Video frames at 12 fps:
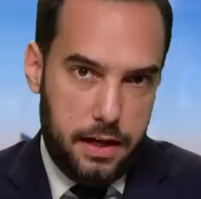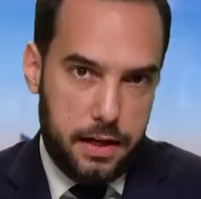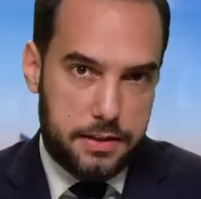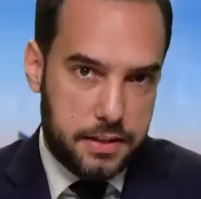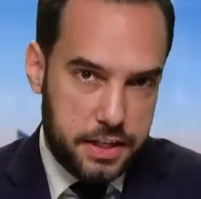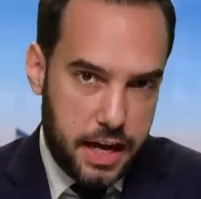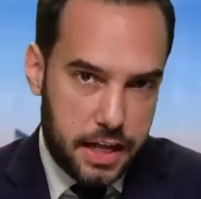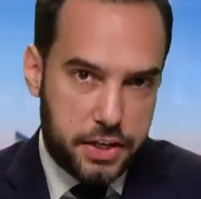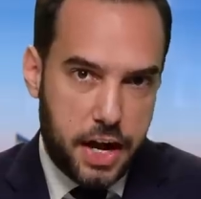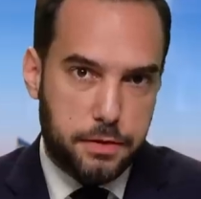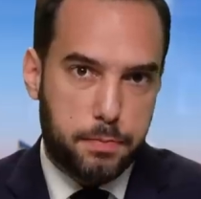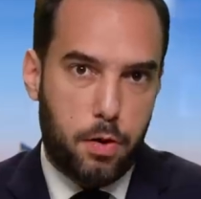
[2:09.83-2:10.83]
It's a
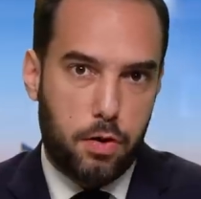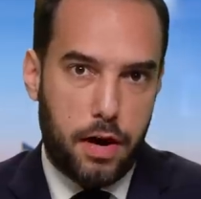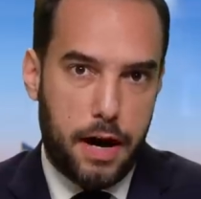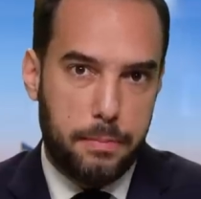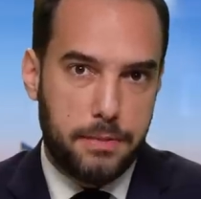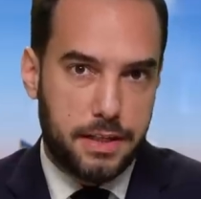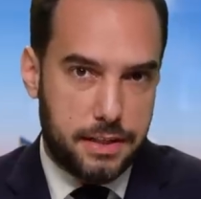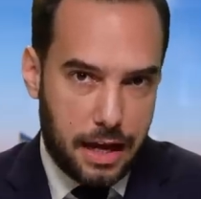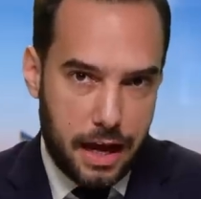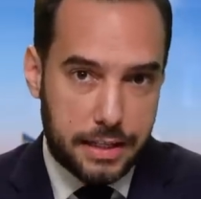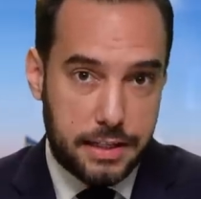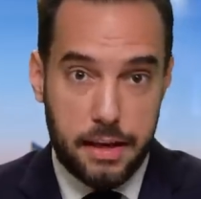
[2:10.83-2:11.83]
DHS program
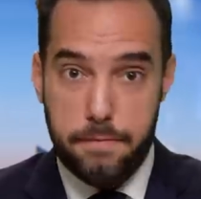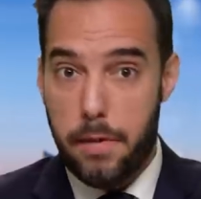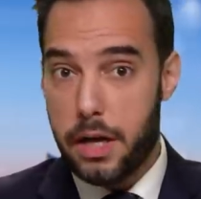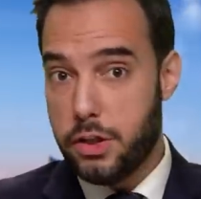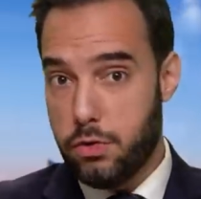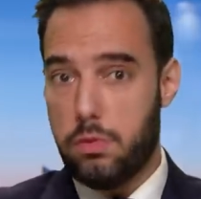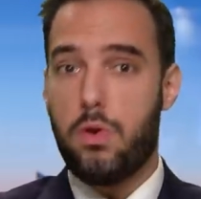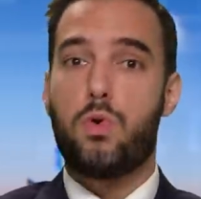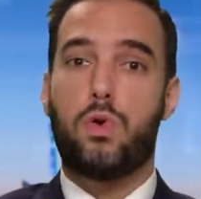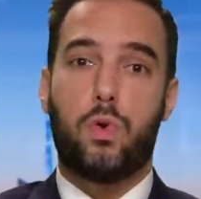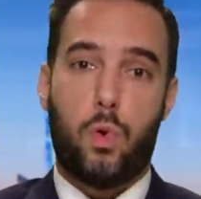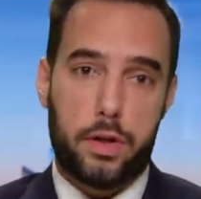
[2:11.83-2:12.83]
designed to give money to
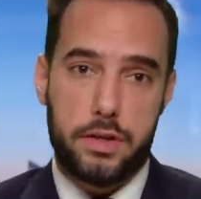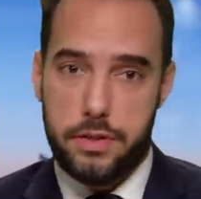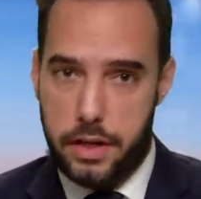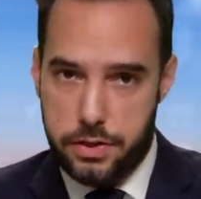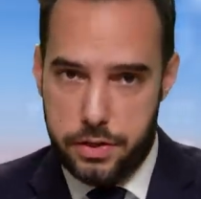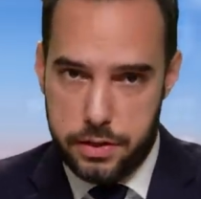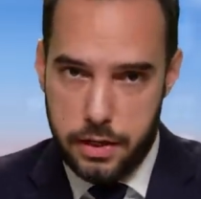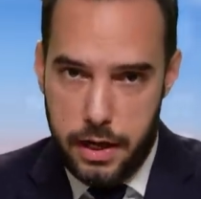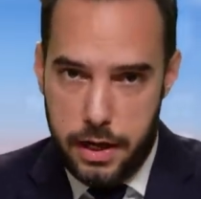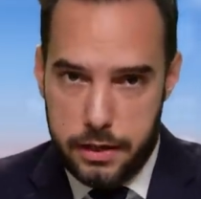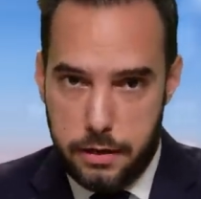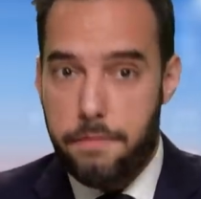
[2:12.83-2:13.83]
local organizations
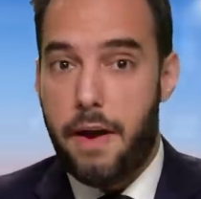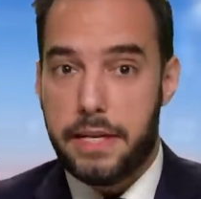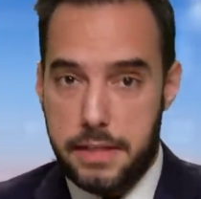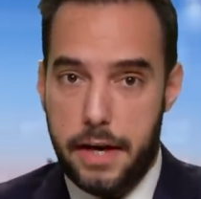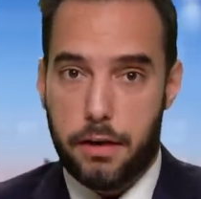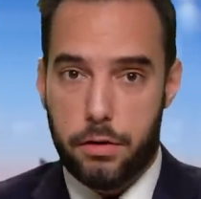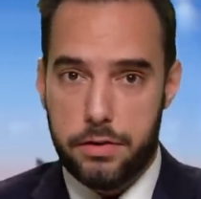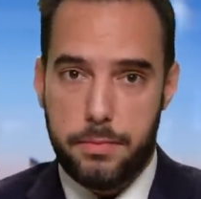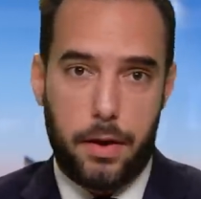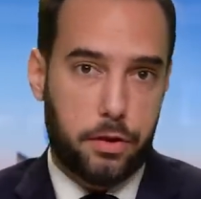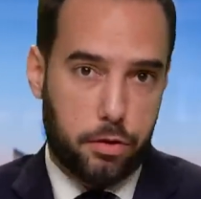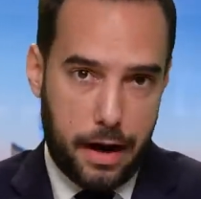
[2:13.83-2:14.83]
to fight
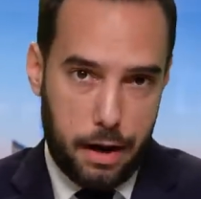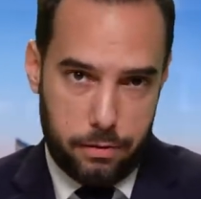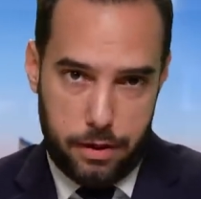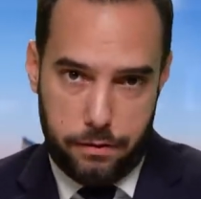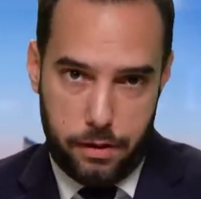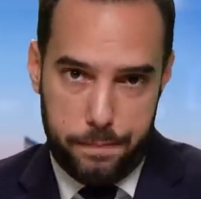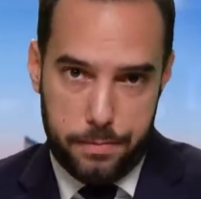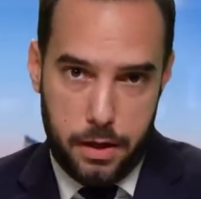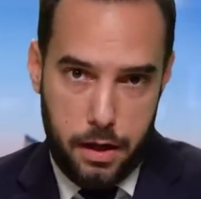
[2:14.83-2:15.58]
terrorism on the ground level.